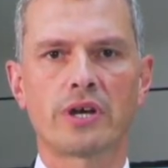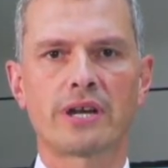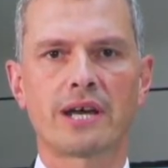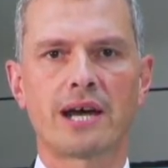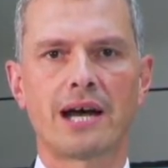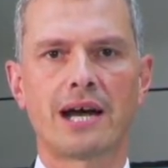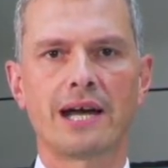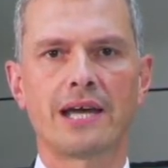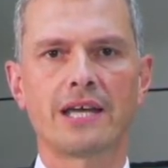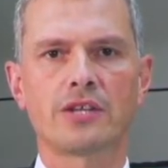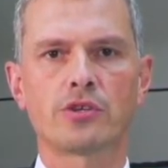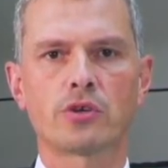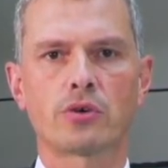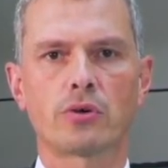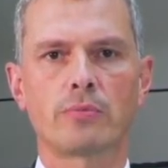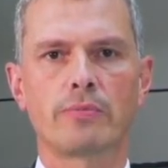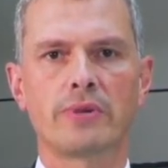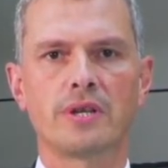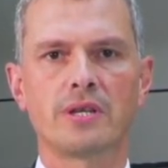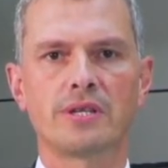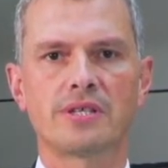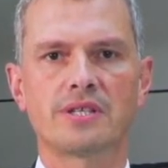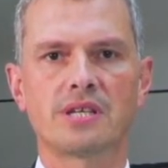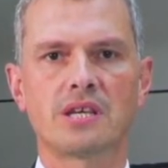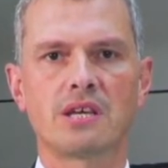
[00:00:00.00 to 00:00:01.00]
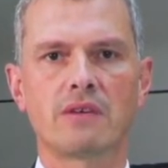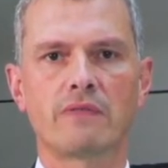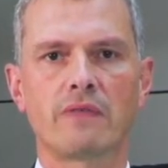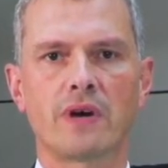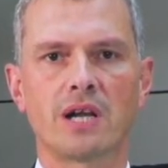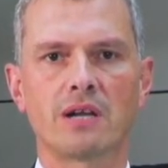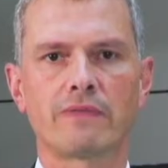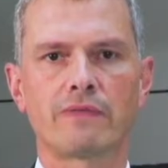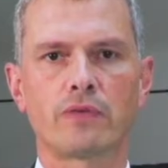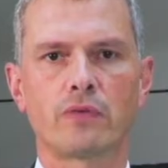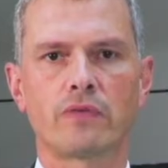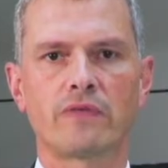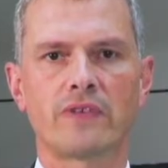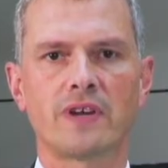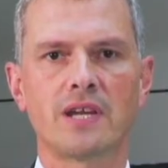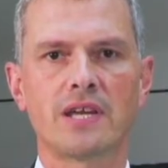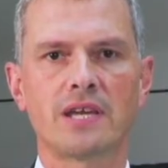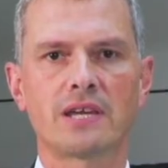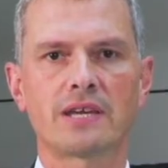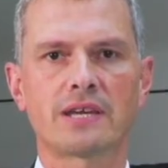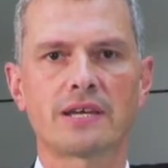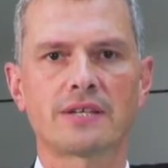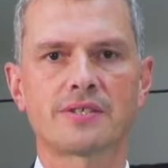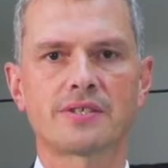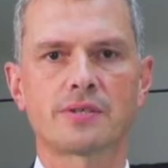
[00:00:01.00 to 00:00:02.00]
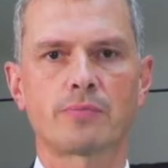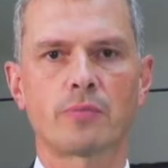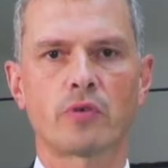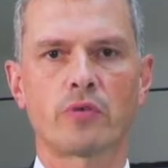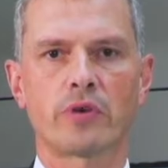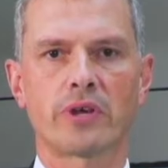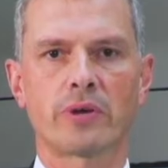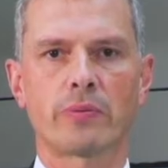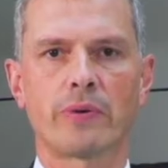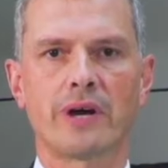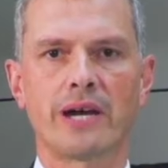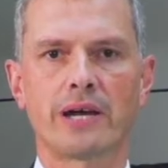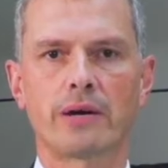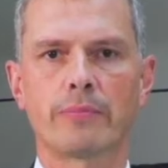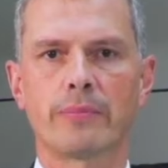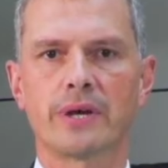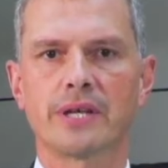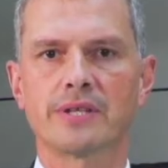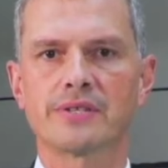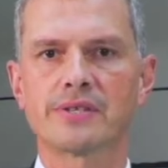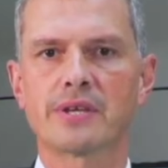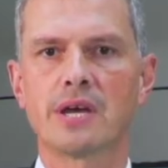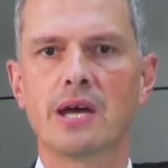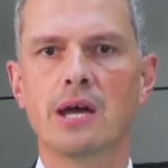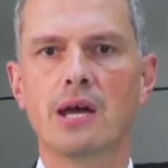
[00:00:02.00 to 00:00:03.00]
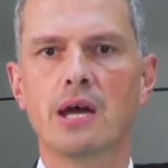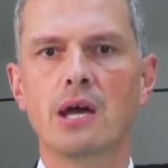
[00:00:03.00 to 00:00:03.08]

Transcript: high durability while fulfilling customer requirements,